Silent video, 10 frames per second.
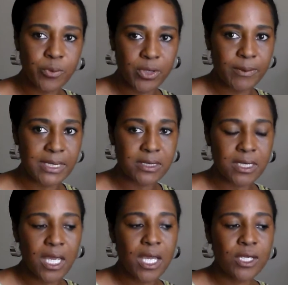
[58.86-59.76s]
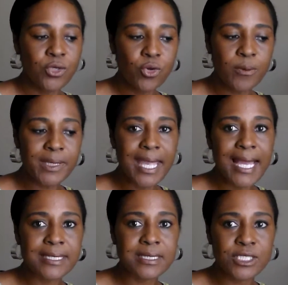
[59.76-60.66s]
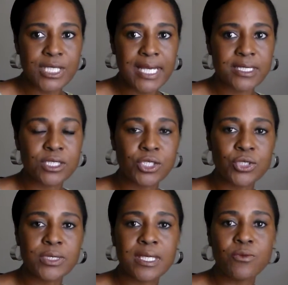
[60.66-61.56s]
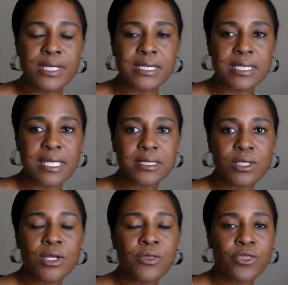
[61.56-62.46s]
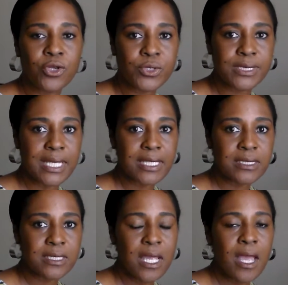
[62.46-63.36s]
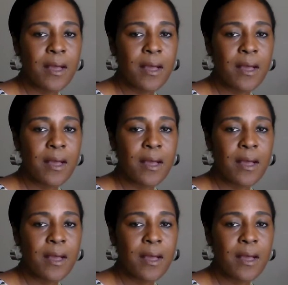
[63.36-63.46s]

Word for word: our appointments. Normally I suggest Tuesday, Wednesdays, and Thursdays.